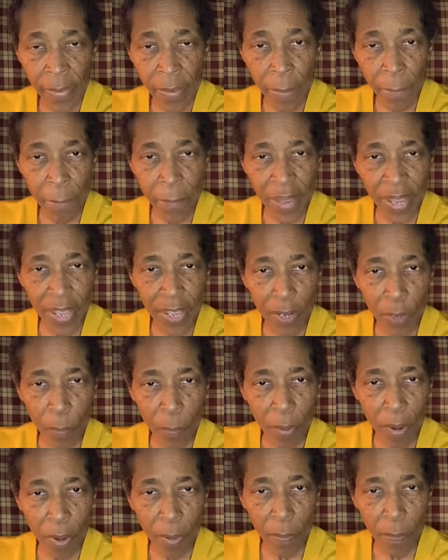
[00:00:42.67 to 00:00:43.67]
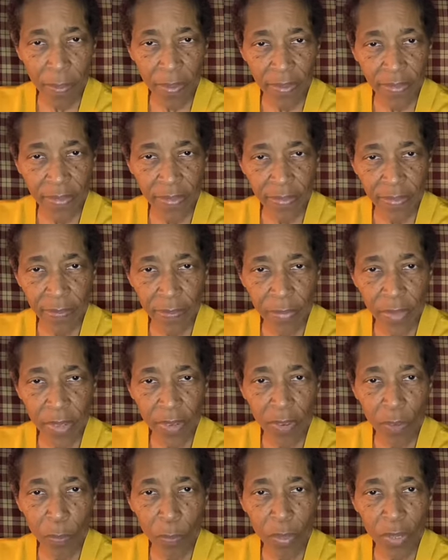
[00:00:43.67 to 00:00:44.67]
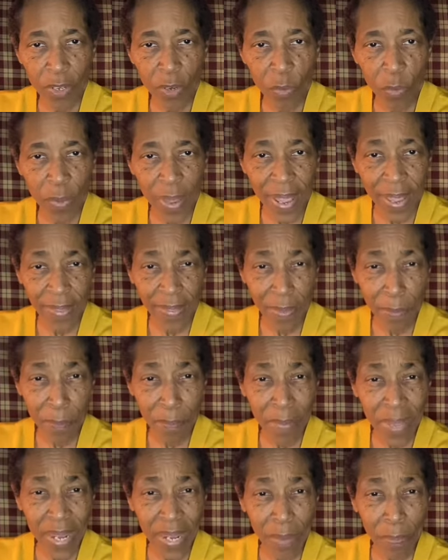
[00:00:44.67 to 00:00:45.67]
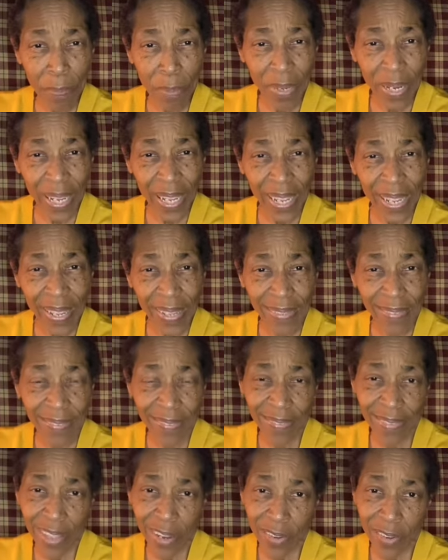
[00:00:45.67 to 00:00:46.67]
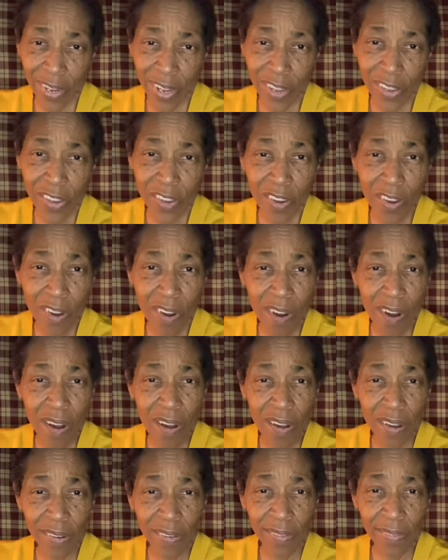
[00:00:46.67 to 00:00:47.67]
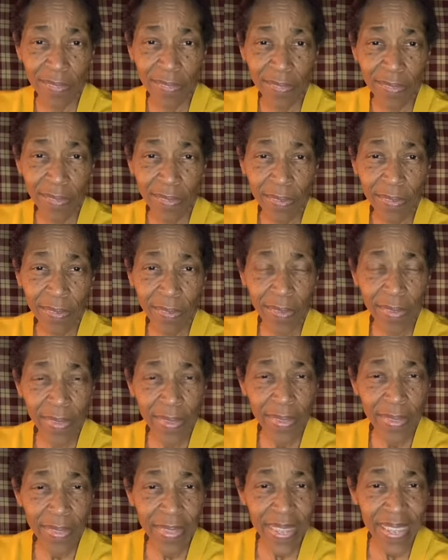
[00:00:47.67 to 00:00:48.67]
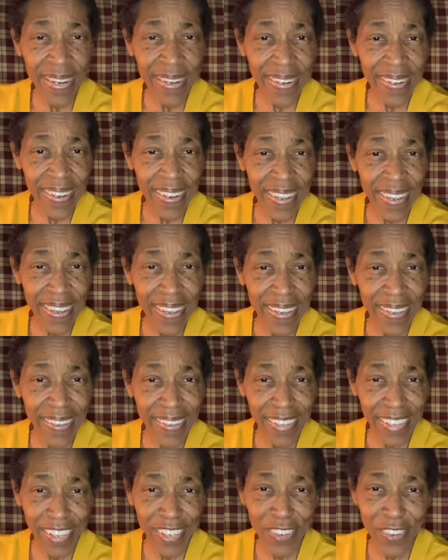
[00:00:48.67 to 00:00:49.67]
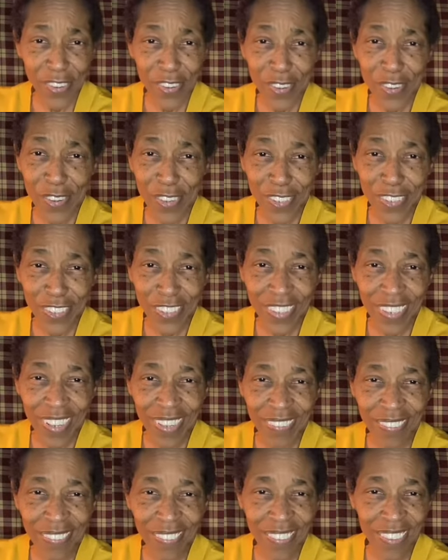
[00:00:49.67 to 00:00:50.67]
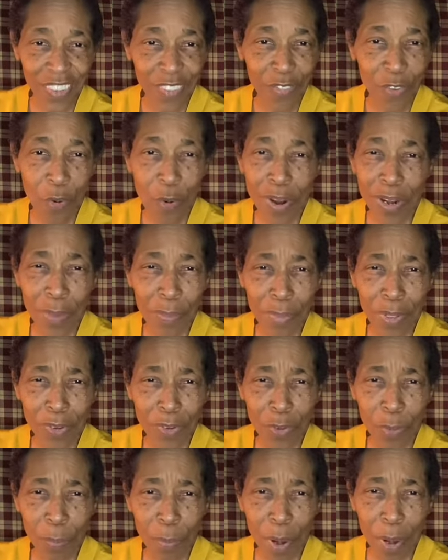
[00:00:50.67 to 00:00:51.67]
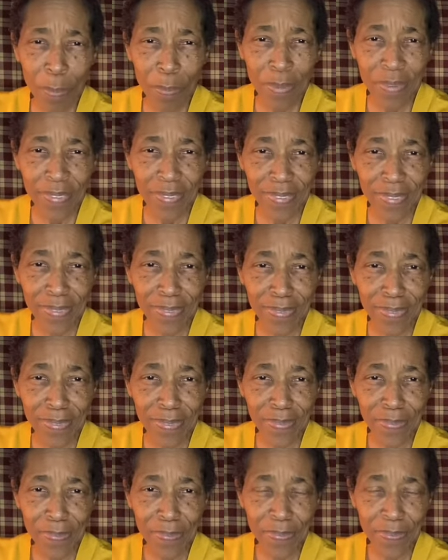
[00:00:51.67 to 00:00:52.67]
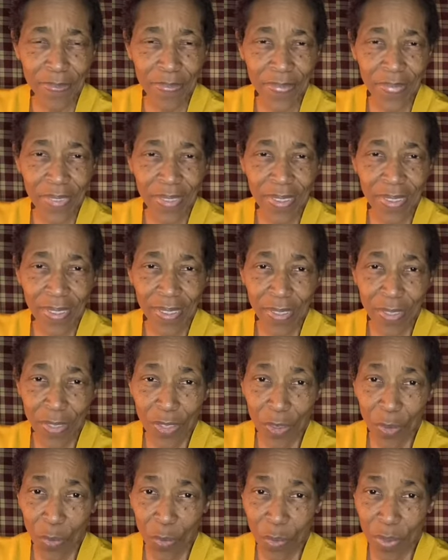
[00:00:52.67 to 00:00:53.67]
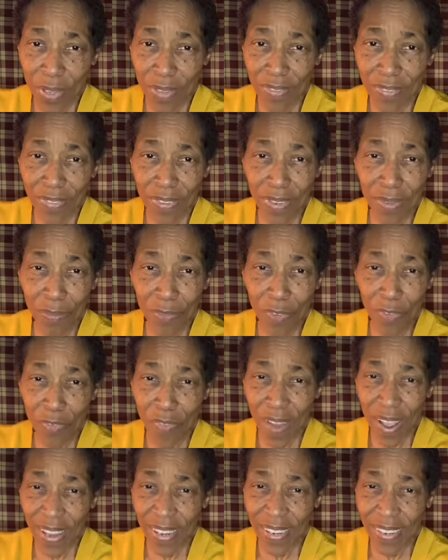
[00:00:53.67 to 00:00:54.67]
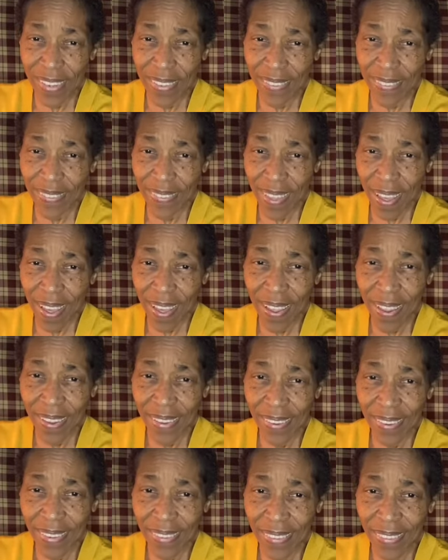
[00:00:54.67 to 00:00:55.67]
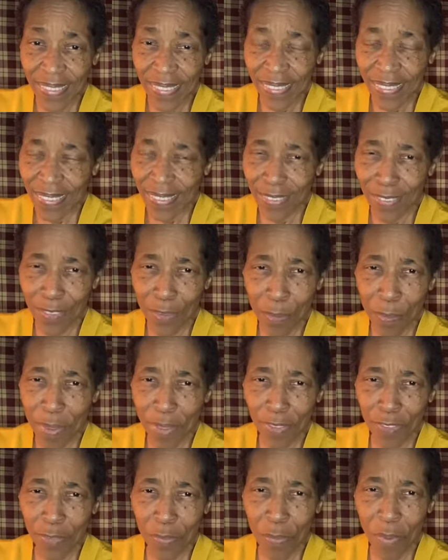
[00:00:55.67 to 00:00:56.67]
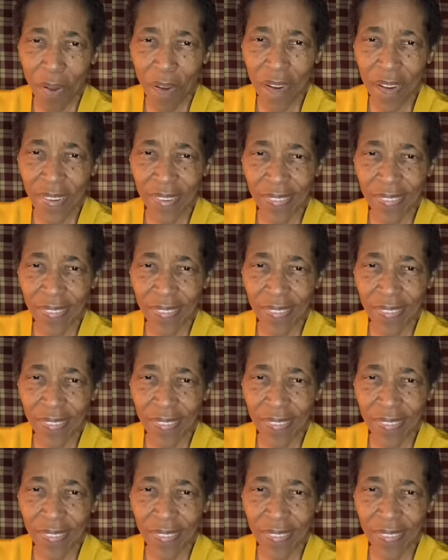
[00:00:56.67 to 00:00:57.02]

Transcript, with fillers: Make it a purpose to put away the many plans that are in your heart. Then dig into your chest of ornamental purposes. The wisdom you find inside is the best part.